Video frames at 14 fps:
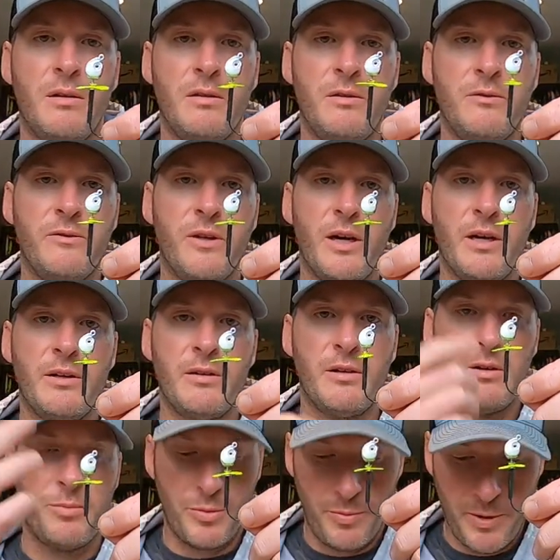and you've got
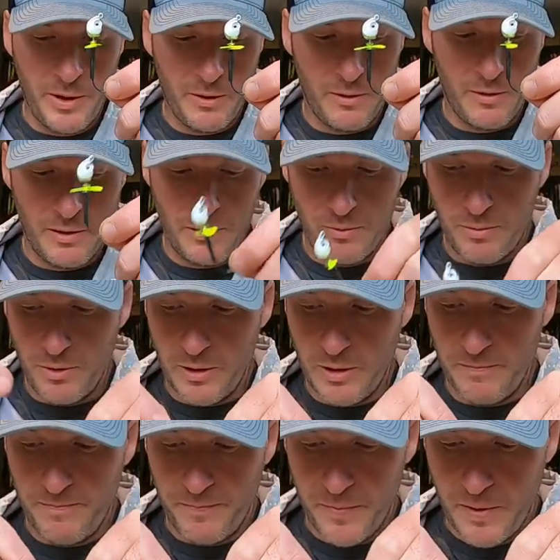a propeller on your
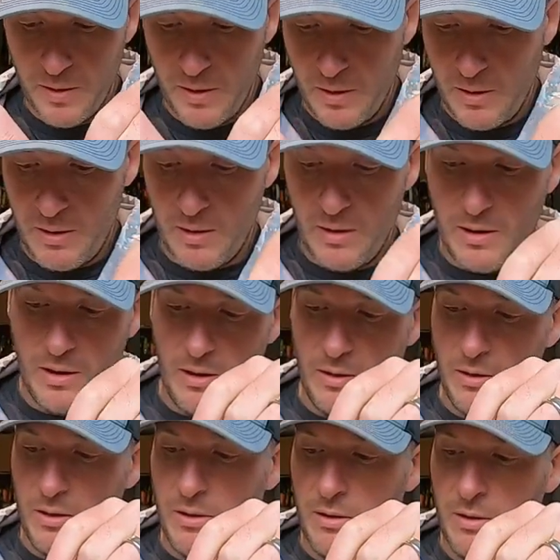blade.
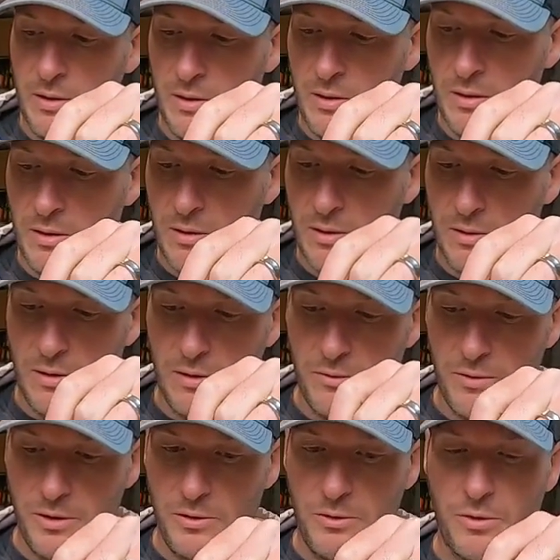And, you know,
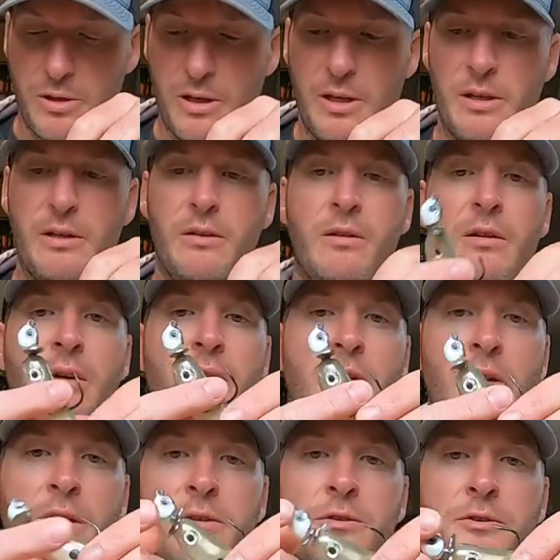when you hook on
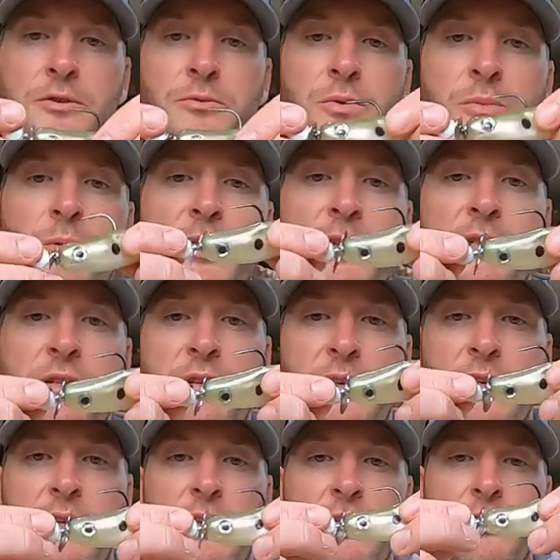your swim baits, the
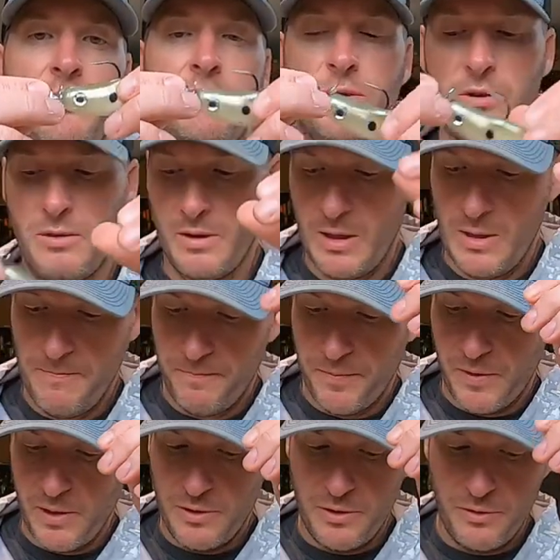key to it
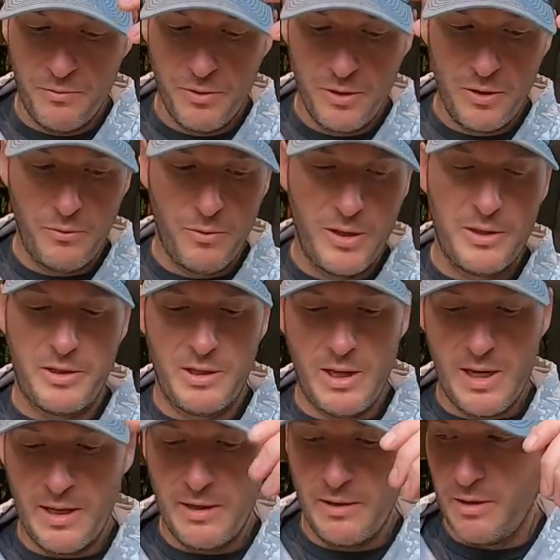is you really want to
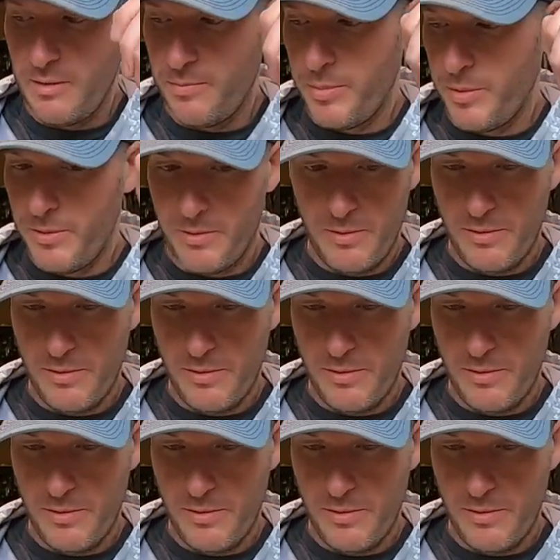slide it up.